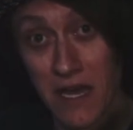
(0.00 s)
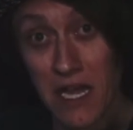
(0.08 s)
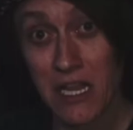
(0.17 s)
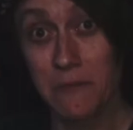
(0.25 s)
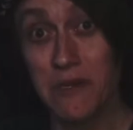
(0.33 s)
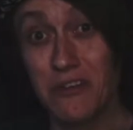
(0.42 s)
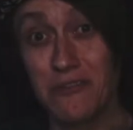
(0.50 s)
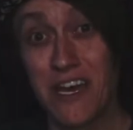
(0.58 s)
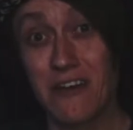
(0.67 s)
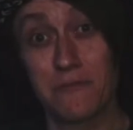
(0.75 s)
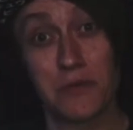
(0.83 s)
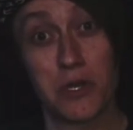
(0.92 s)
Let me know
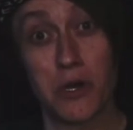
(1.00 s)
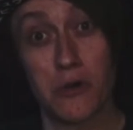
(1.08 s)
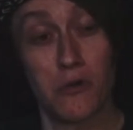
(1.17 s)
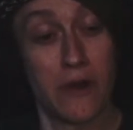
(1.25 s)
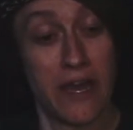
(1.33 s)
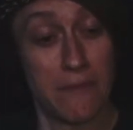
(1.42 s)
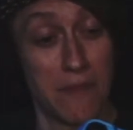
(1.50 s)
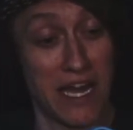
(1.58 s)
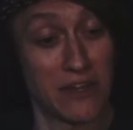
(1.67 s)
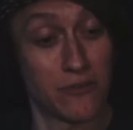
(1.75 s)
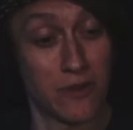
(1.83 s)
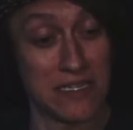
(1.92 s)
down below, am
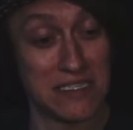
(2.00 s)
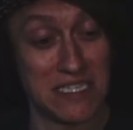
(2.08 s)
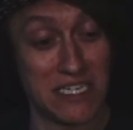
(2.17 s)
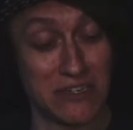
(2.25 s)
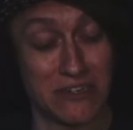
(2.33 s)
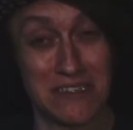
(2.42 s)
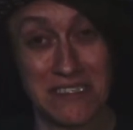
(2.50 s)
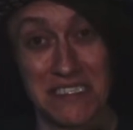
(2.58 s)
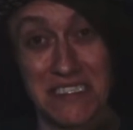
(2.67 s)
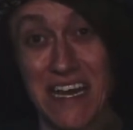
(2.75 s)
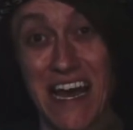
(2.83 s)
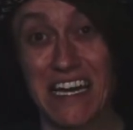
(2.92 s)
I crazy, or
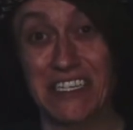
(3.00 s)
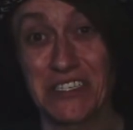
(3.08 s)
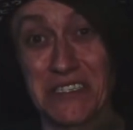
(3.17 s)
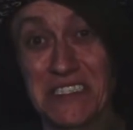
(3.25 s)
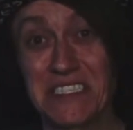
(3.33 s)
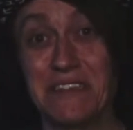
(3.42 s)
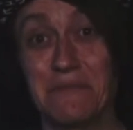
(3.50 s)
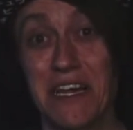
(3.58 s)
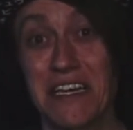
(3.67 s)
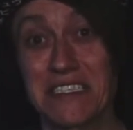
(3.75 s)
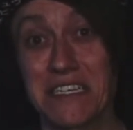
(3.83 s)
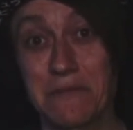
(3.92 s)
does this actually seem
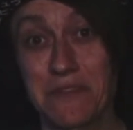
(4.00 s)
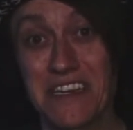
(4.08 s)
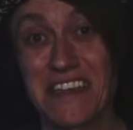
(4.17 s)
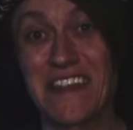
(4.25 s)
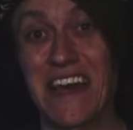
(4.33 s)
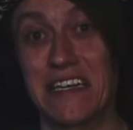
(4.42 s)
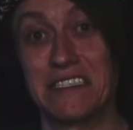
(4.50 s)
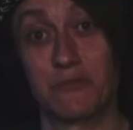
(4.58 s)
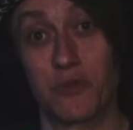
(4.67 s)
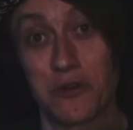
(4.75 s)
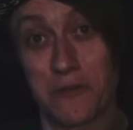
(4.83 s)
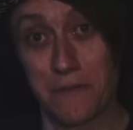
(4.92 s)
like something that
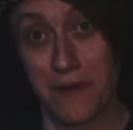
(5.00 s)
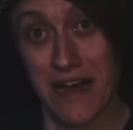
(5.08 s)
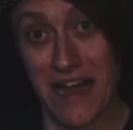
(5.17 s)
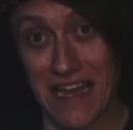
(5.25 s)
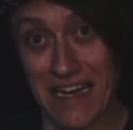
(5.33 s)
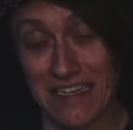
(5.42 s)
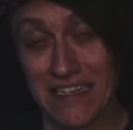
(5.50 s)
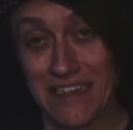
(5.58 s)
is worth buying?